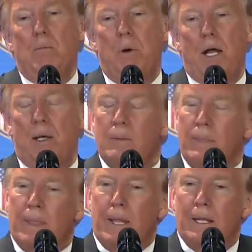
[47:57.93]
But
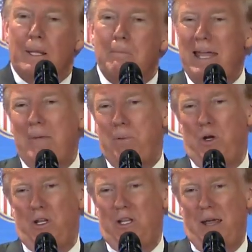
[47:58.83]
the main
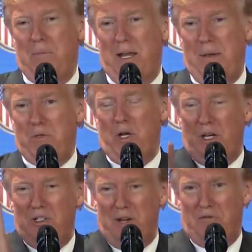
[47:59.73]
period of time that I'm
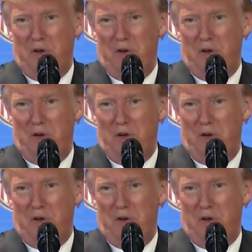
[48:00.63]
talking is that